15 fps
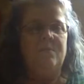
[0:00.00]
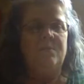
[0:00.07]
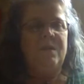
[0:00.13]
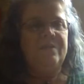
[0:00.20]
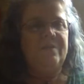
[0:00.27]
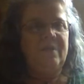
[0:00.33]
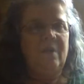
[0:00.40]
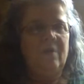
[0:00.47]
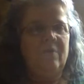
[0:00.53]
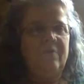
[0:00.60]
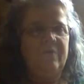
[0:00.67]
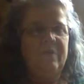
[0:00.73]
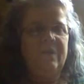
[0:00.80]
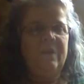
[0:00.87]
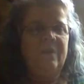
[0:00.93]
to myself
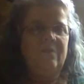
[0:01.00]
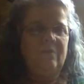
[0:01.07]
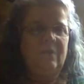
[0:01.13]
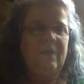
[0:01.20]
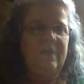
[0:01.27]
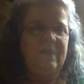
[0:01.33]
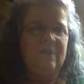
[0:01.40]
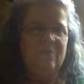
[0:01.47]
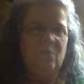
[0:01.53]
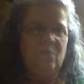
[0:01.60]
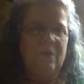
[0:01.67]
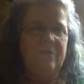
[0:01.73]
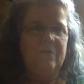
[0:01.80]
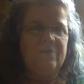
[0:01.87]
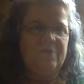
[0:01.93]
and get like either
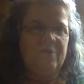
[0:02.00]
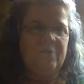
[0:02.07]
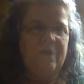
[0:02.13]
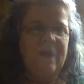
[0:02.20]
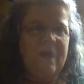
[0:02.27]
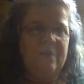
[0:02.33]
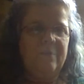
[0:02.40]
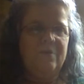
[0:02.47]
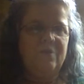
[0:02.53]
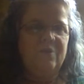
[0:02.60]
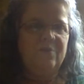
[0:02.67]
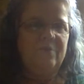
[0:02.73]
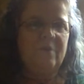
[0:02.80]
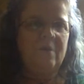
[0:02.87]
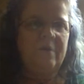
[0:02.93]
one of those little cabins you
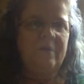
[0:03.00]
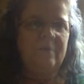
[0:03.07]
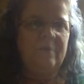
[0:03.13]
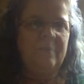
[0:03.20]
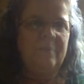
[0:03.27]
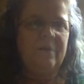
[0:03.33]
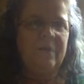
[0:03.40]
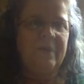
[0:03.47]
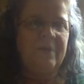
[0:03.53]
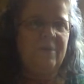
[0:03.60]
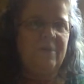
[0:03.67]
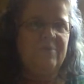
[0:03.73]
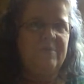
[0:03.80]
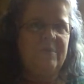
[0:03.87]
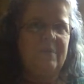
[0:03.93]
were talking about. I know
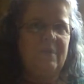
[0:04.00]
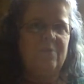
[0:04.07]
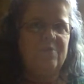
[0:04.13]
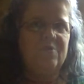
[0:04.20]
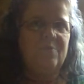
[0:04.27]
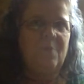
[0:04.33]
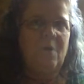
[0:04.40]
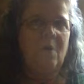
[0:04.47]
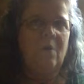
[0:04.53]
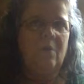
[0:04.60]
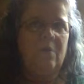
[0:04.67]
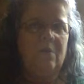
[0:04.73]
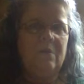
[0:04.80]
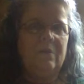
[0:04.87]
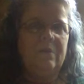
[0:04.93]
you said they were
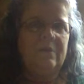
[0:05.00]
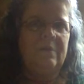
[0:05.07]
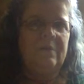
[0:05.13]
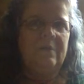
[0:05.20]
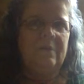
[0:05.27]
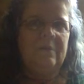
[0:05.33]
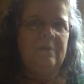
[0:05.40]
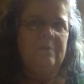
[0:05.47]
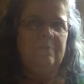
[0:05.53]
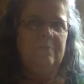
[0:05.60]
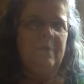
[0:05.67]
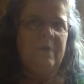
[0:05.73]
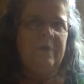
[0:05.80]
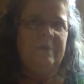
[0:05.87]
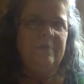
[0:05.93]
small,
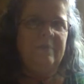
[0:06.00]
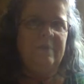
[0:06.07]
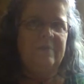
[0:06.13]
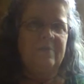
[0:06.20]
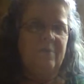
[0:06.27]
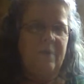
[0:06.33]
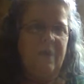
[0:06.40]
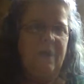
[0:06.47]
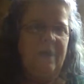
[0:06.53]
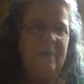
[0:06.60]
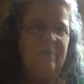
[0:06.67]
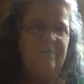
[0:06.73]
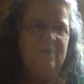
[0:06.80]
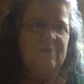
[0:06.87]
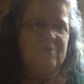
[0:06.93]
but it's okay.
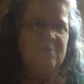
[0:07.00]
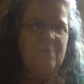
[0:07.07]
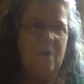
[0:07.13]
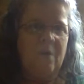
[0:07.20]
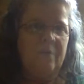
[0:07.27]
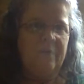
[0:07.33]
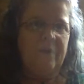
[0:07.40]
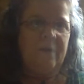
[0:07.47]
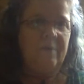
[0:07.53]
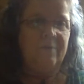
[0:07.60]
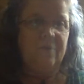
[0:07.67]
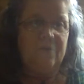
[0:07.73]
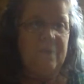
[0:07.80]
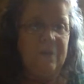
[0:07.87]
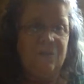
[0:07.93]
If they're small, then I'll
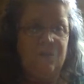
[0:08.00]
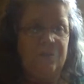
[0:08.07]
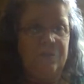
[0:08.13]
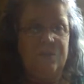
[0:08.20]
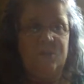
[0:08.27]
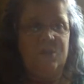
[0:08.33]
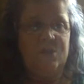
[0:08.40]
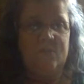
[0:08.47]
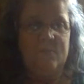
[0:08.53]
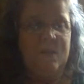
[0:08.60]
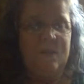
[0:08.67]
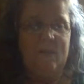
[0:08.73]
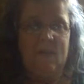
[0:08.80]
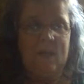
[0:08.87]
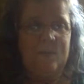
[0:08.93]
just make sure it's just
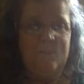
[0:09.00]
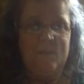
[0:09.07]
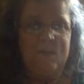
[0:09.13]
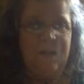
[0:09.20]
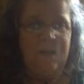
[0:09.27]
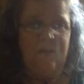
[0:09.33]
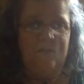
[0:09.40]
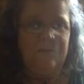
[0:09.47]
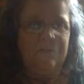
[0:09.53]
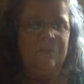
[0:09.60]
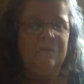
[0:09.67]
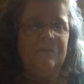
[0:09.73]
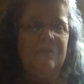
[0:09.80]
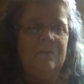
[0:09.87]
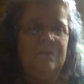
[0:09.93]
me that comes down,
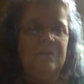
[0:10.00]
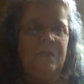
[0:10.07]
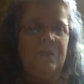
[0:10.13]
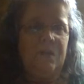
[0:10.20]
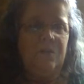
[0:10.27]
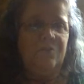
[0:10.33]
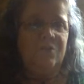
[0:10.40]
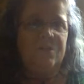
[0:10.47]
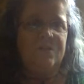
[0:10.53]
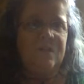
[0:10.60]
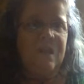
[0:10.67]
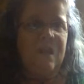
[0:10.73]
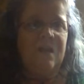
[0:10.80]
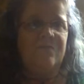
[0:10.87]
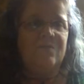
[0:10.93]
you know, just to
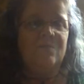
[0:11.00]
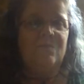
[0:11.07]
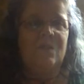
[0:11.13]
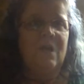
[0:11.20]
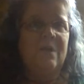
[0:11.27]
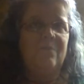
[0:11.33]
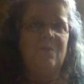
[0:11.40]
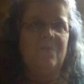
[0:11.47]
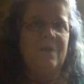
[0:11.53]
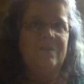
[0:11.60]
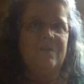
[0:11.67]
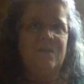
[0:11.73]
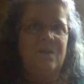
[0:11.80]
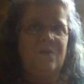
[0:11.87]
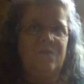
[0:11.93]
have some time to
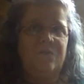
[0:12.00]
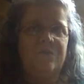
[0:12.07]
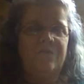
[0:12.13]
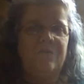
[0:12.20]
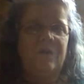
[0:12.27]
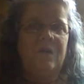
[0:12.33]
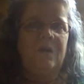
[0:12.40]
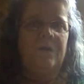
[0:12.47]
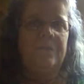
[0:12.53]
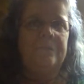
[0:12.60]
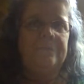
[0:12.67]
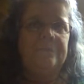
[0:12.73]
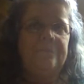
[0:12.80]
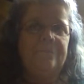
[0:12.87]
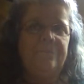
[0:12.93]
myself. Um,